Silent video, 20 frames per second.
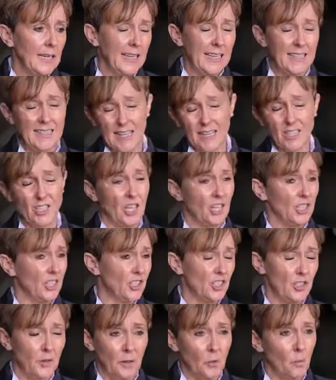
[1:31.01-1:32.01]
It's actually
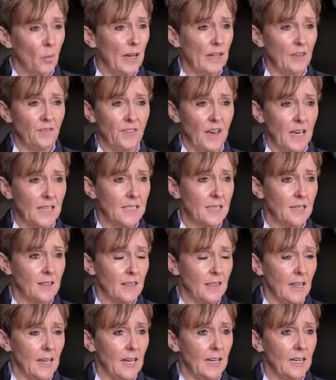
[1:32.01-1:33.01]
going to do it way faster
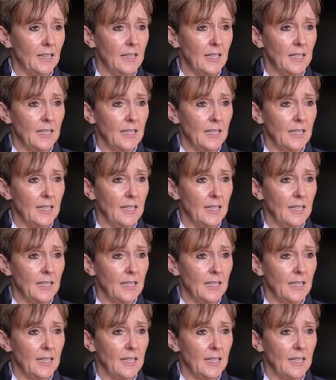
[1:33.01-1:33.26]
than that.